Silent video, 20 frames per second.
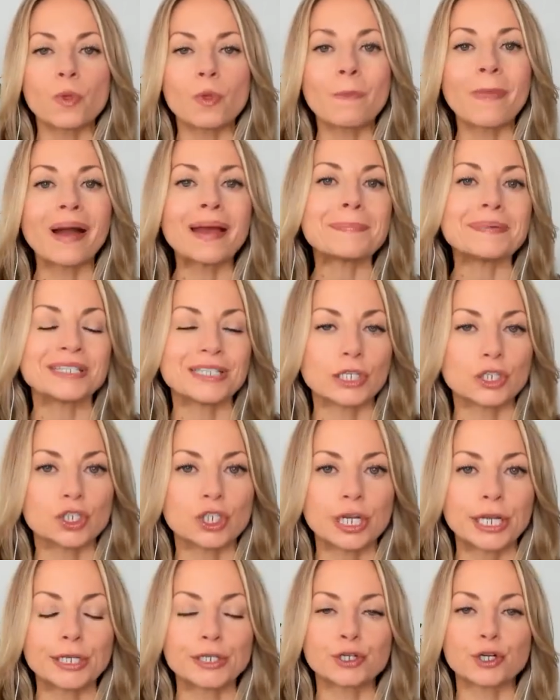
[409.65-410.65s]
my
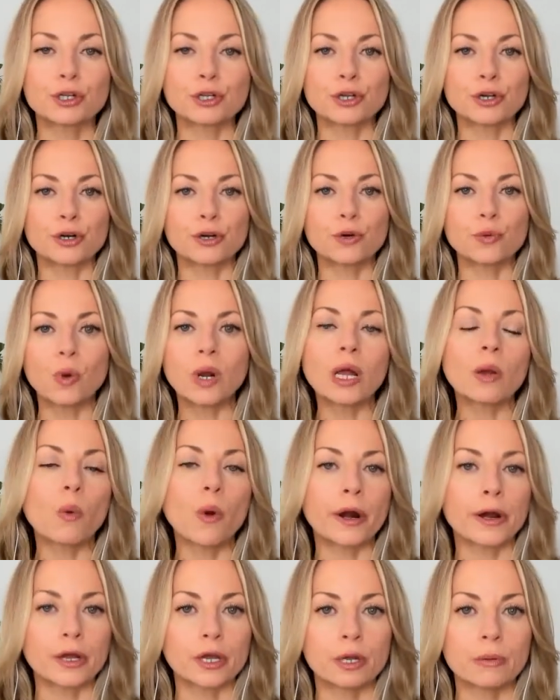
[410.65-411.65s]
positioning, to learn what I
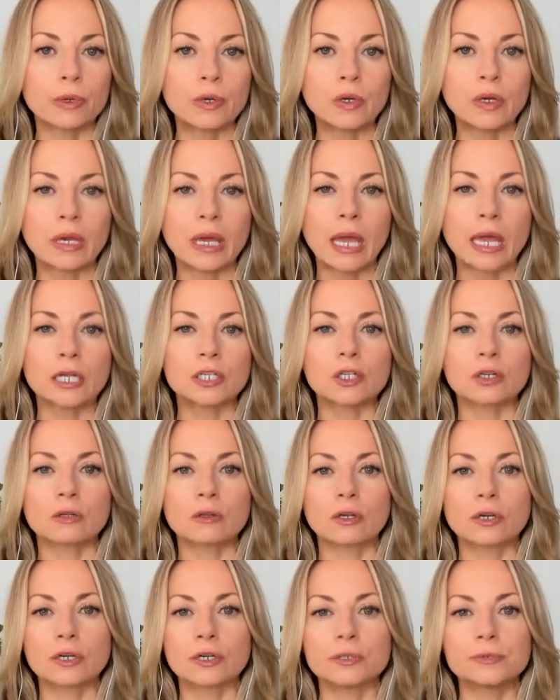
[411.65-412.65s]
want to communicate, to
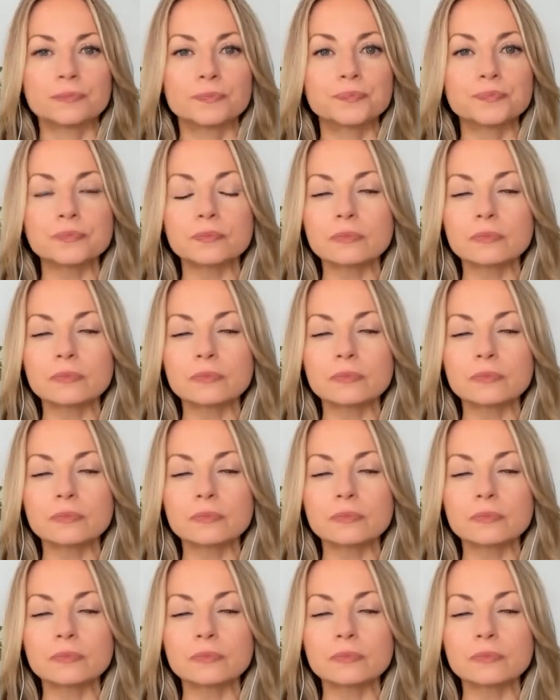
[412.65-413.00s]
learn